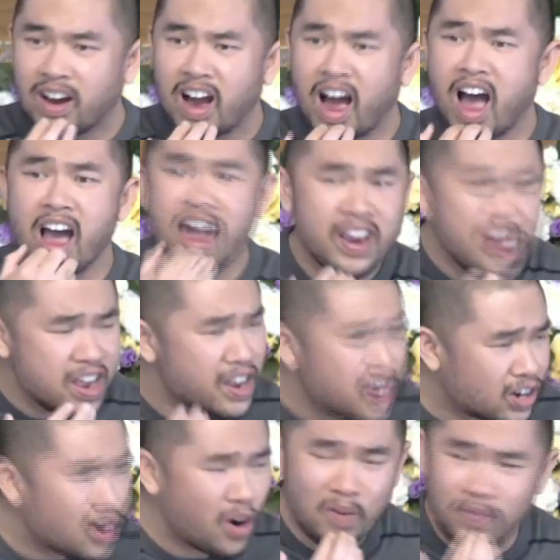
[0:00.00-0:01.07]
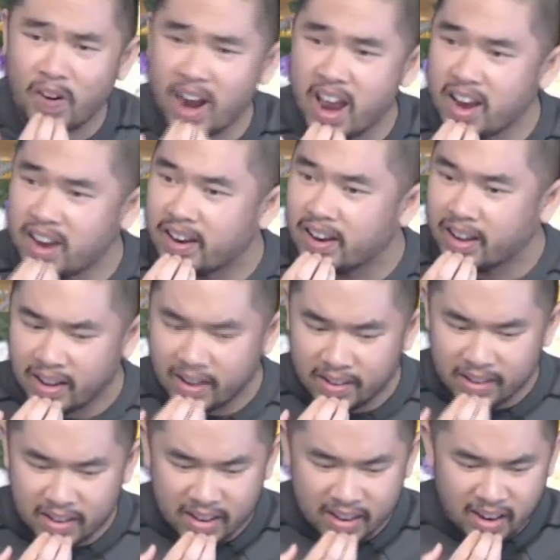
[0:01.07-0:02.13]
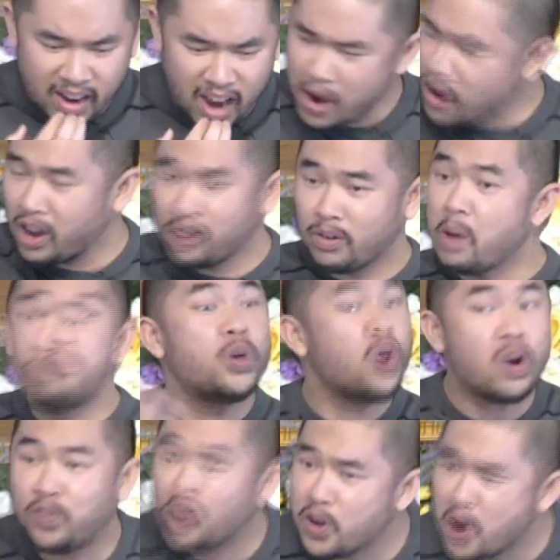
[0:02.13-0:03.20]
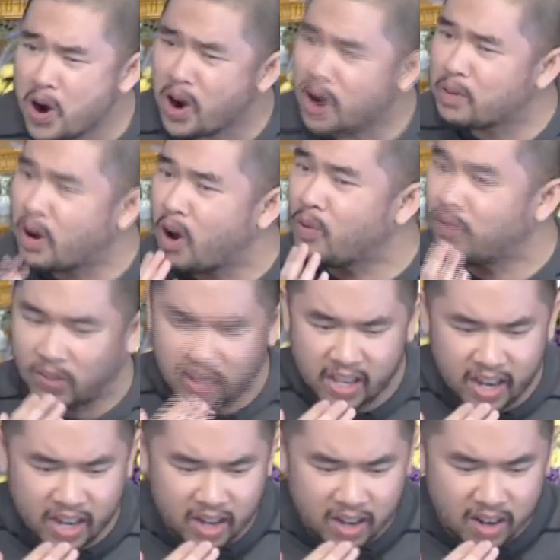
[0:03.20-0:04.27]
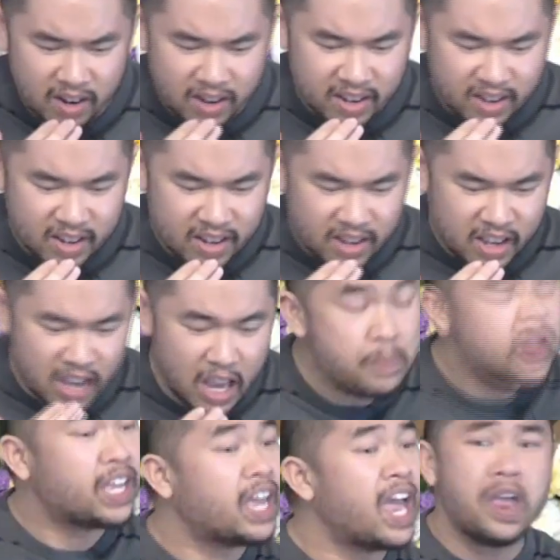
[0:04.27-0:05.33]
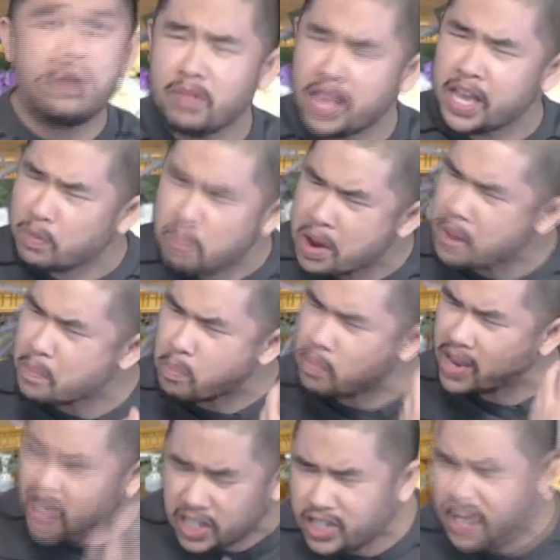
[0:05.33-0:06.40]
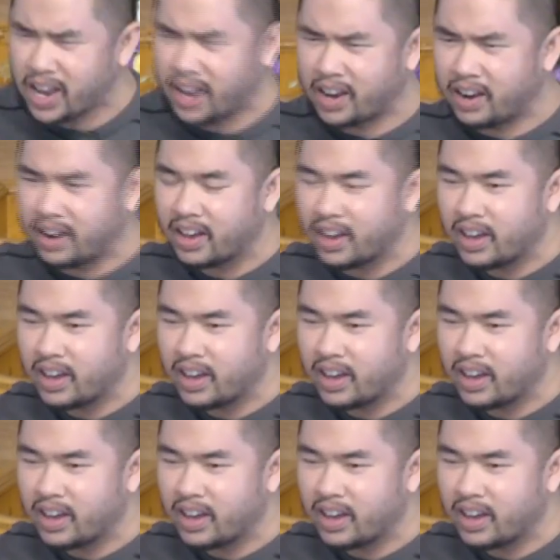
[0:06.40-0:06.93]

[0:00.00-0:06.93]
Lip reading: I need a girlfriend, a beautiful nerd, hopefully. It became like my mission.